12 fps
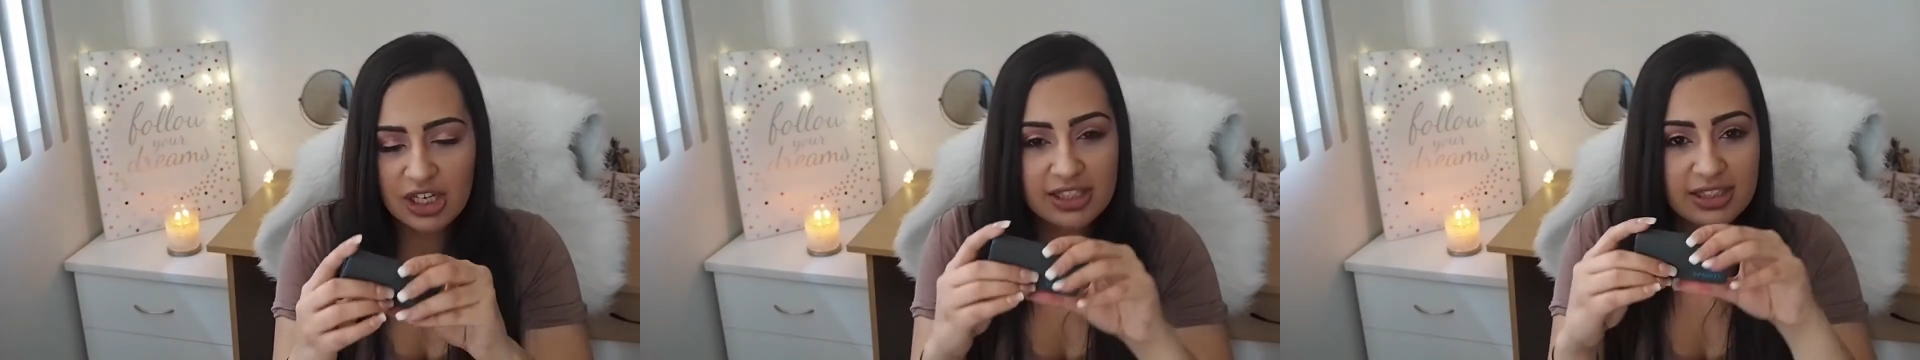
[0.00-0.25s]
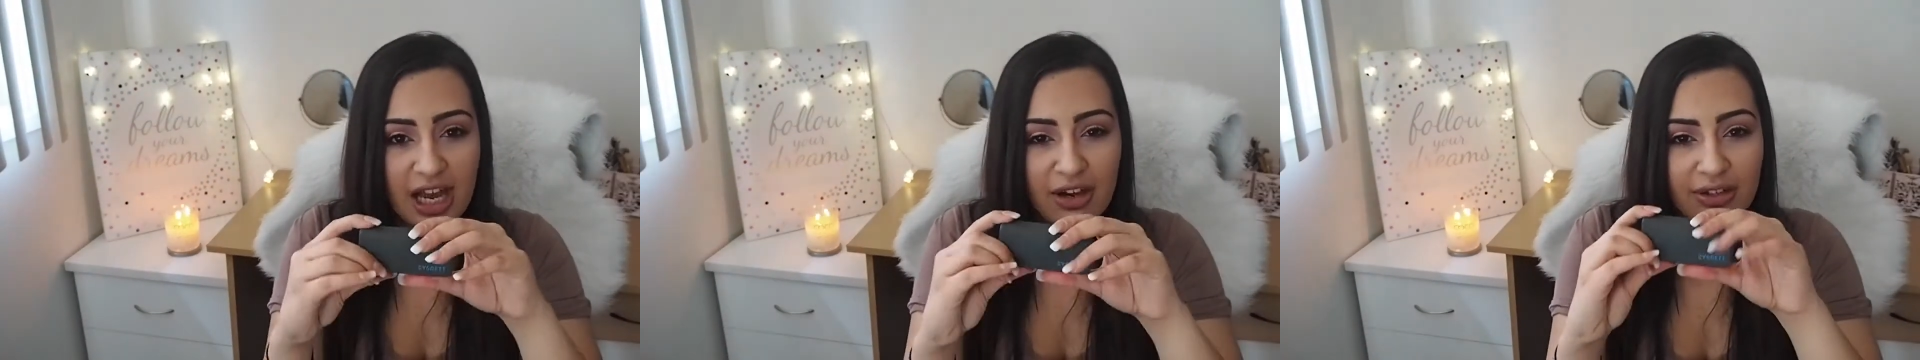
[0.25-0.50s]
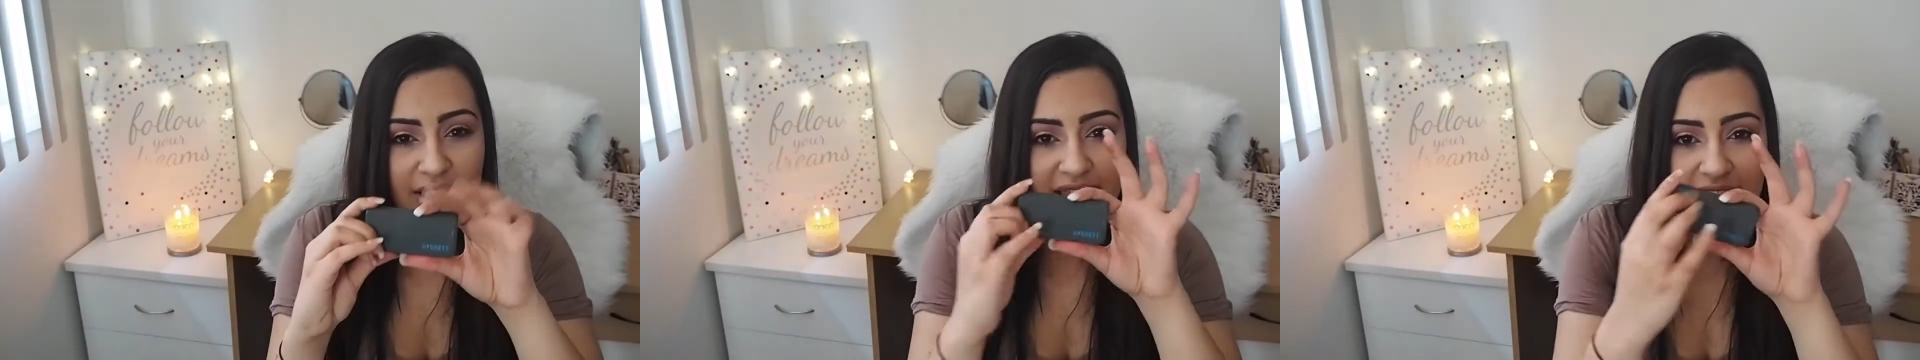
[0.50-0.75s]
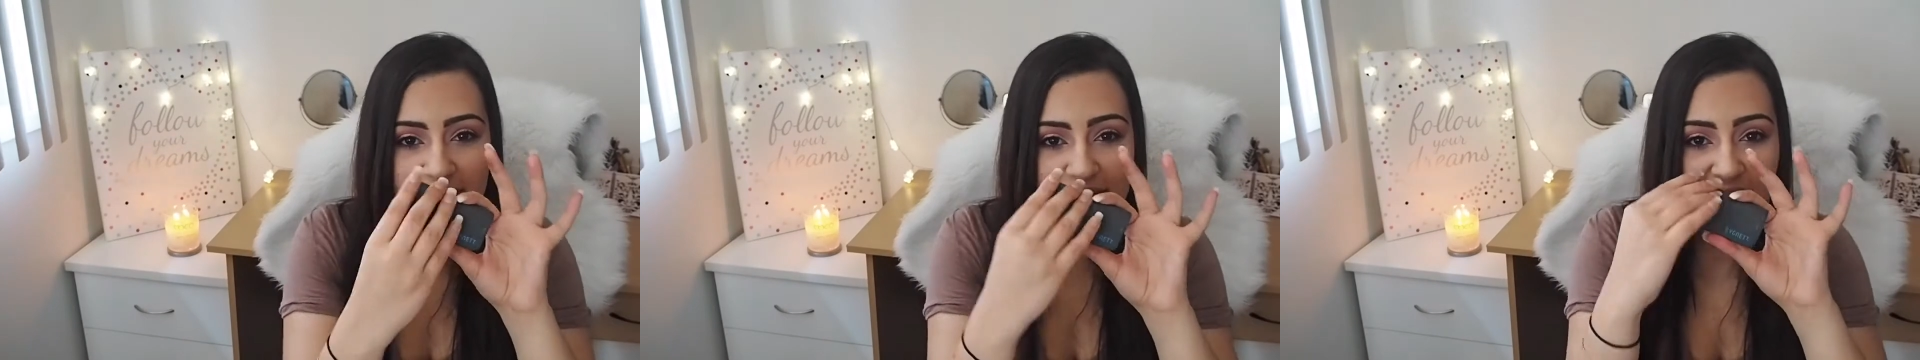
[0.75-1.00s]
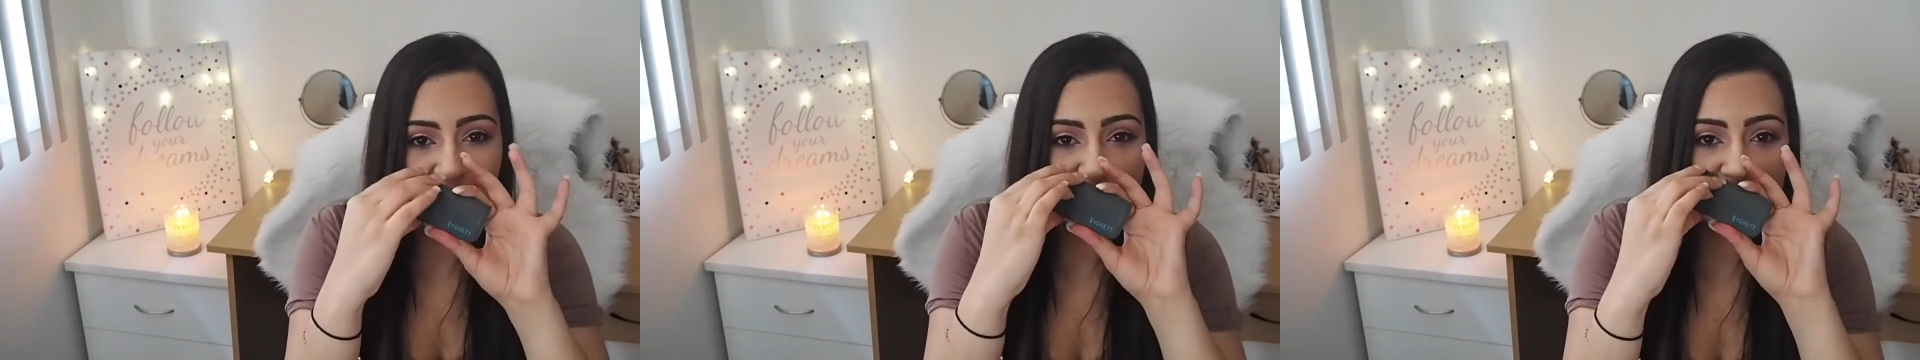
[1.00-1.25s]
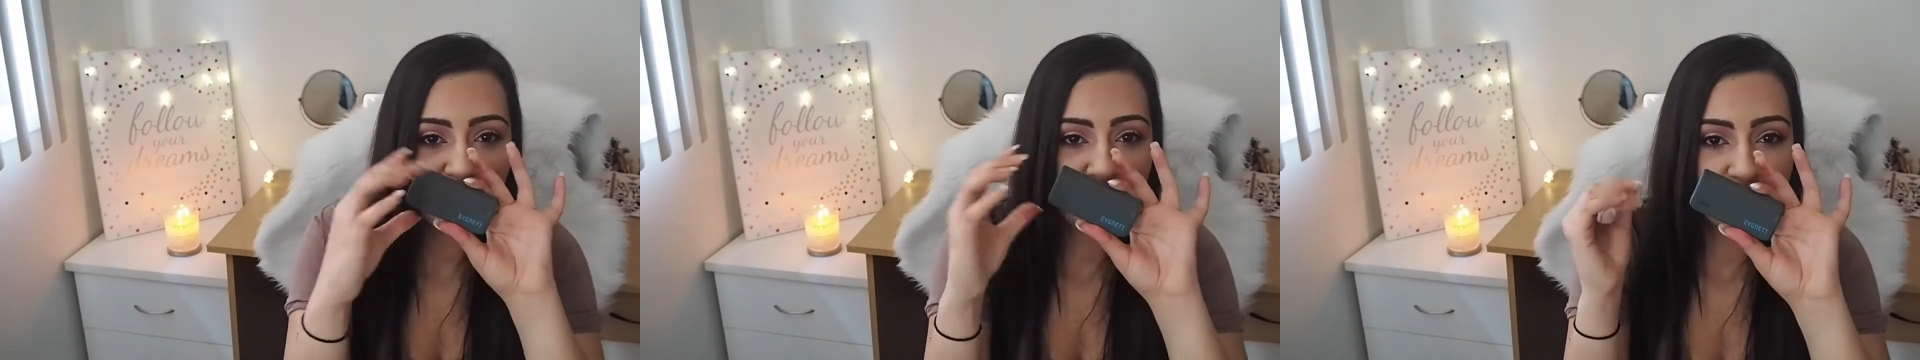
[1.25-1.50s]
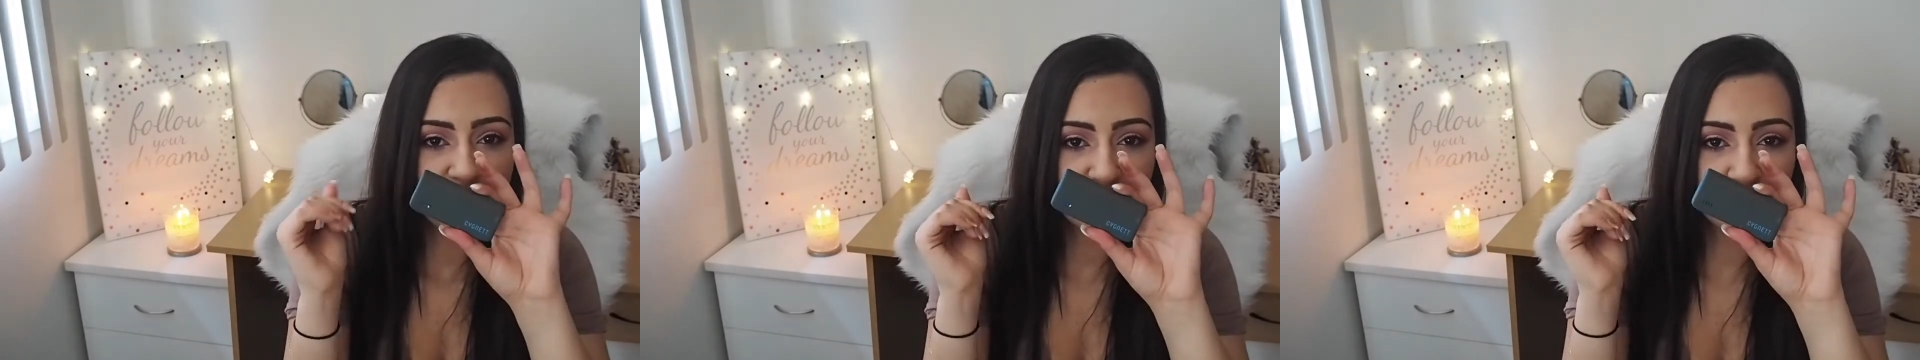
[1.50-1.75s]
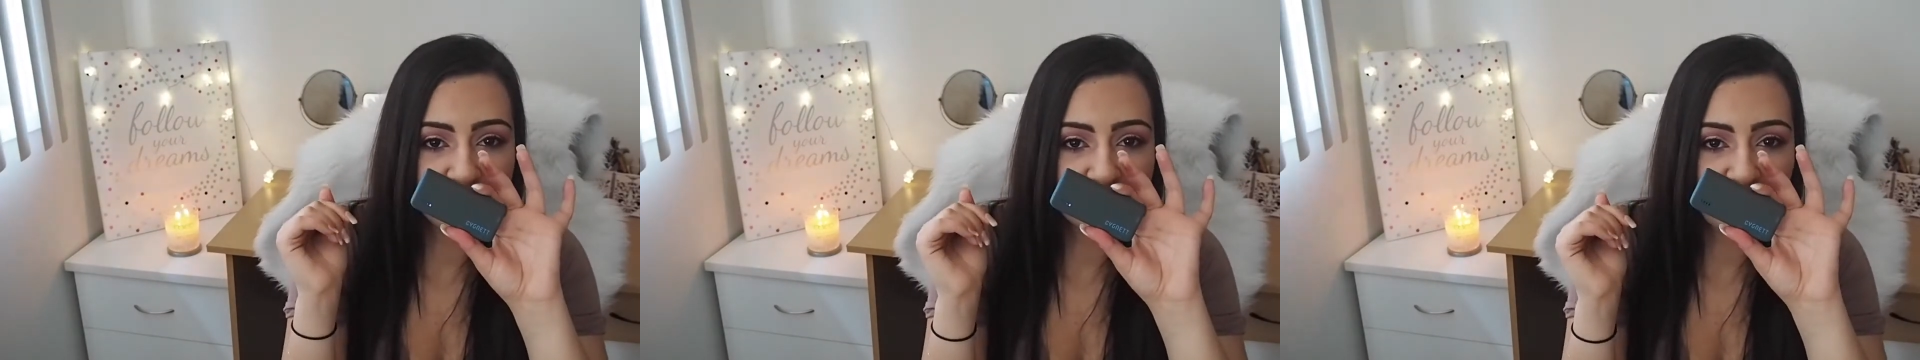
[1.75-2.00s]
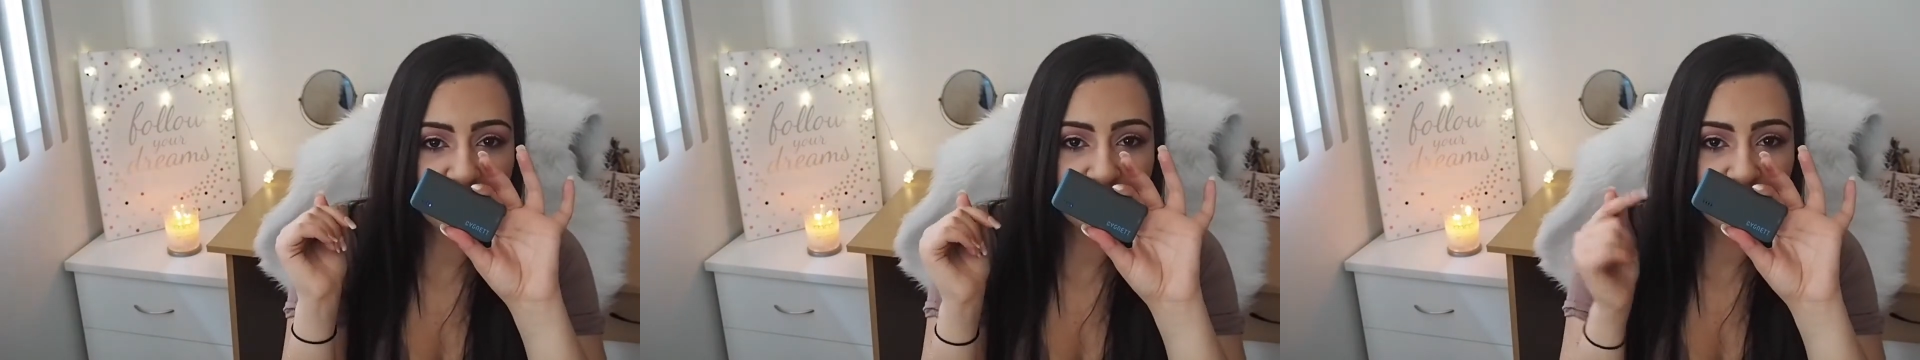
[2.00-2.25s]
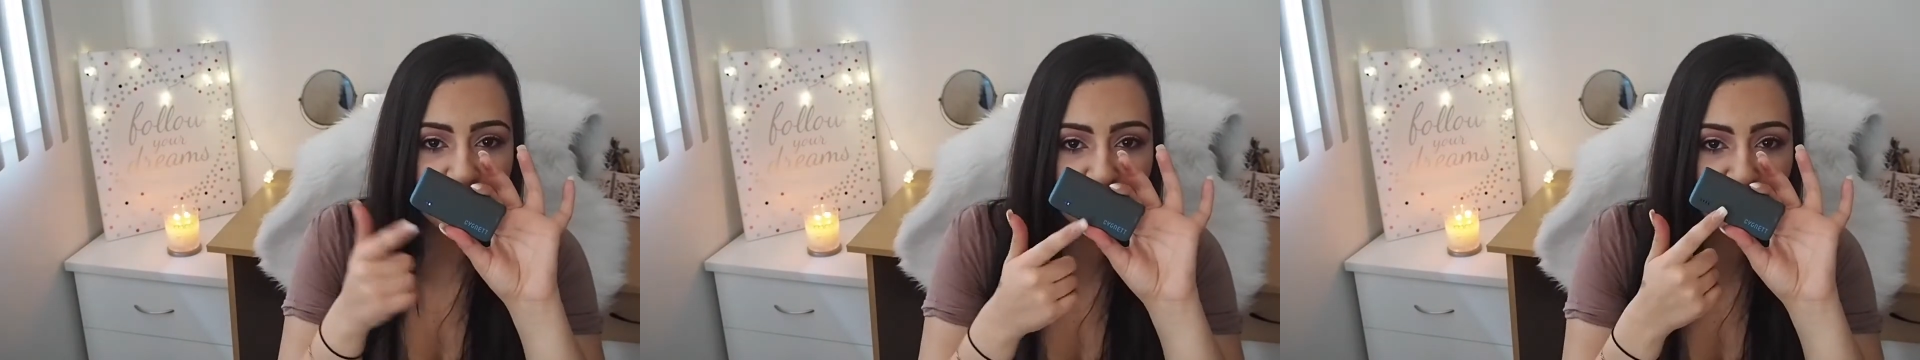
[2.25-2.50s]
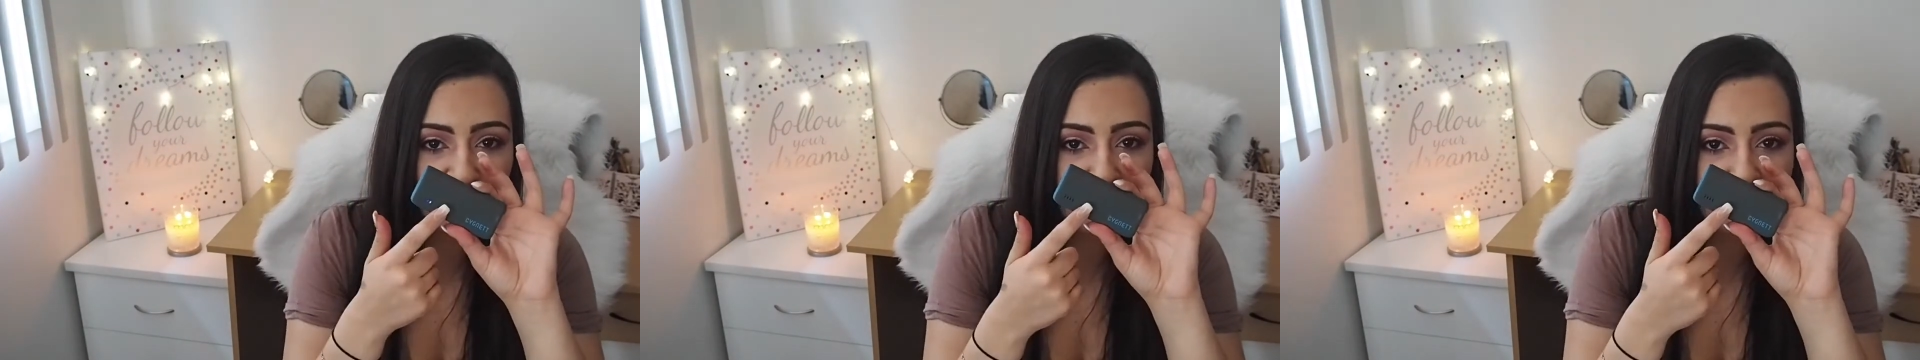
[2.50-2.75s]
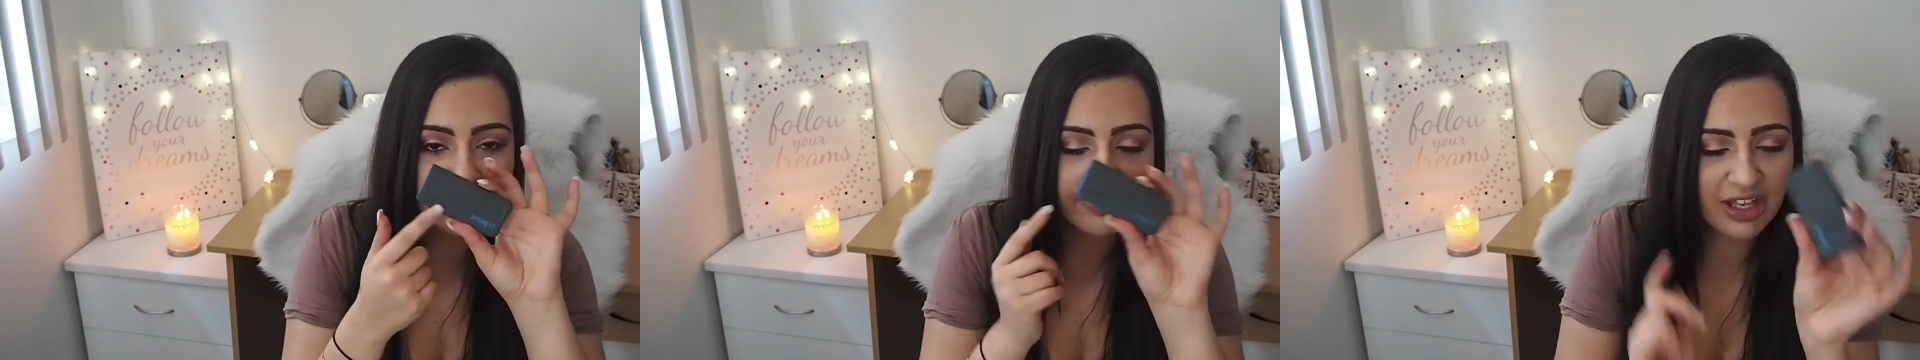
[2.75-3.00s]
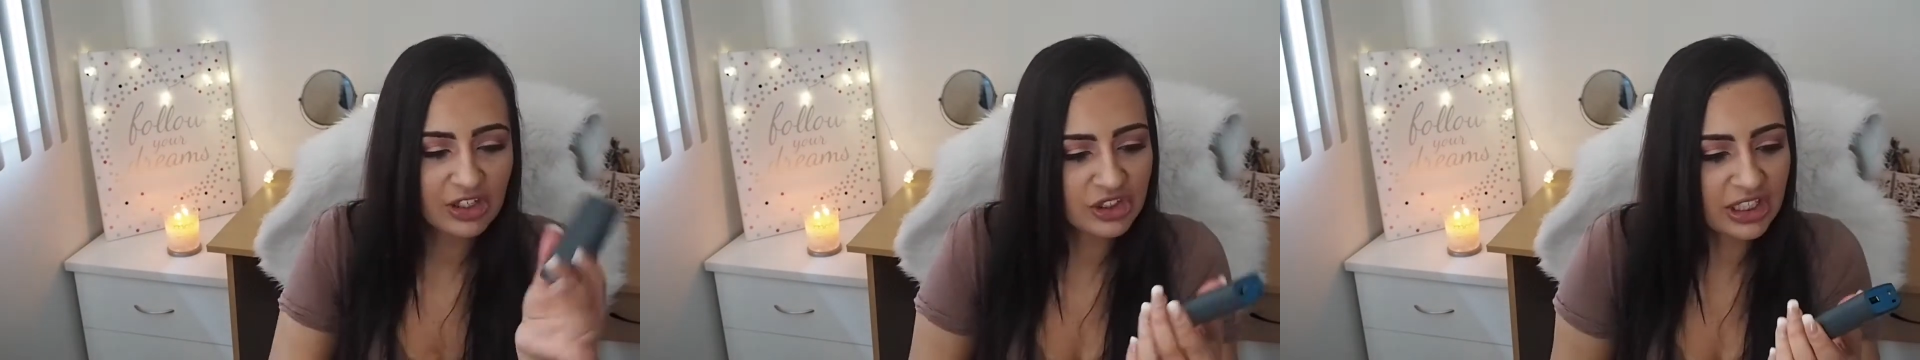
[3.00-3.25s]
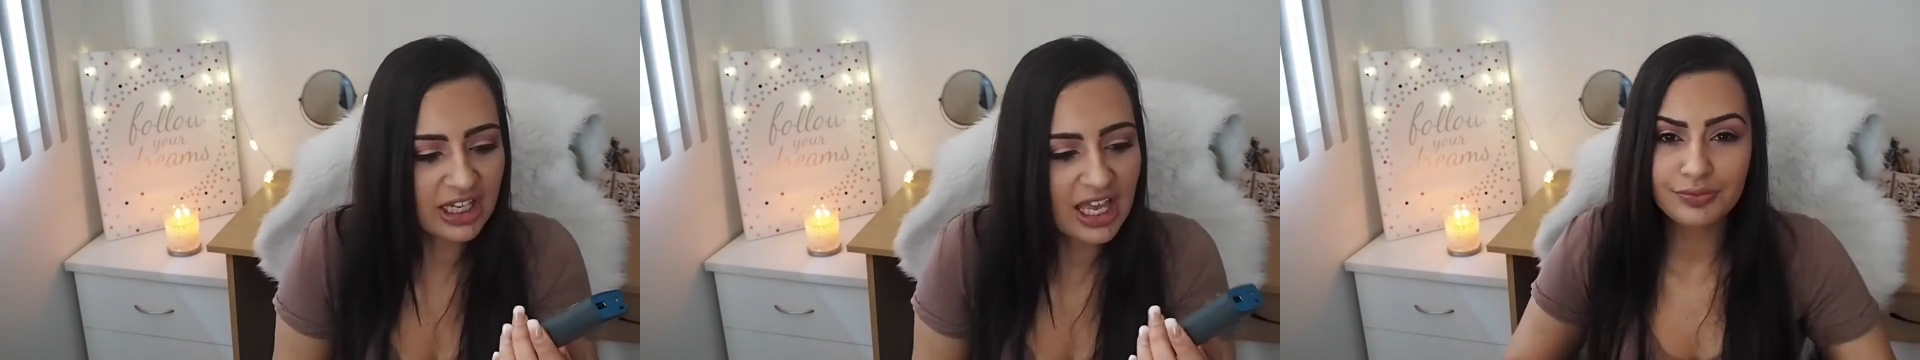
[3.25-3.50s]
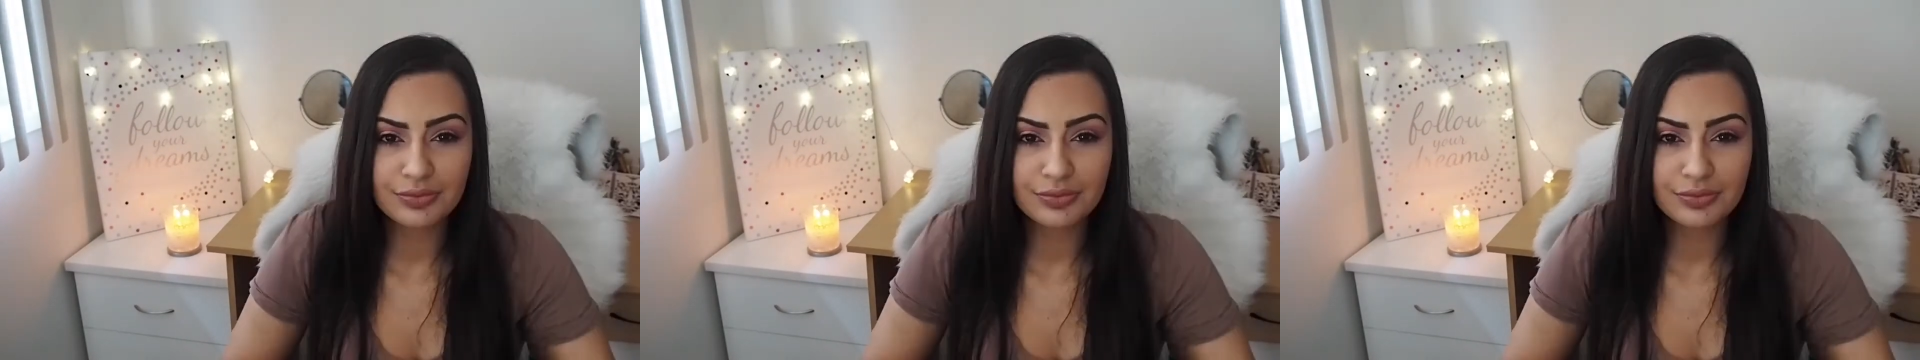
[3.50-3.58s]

It's currently dead because I've used all up its flashing.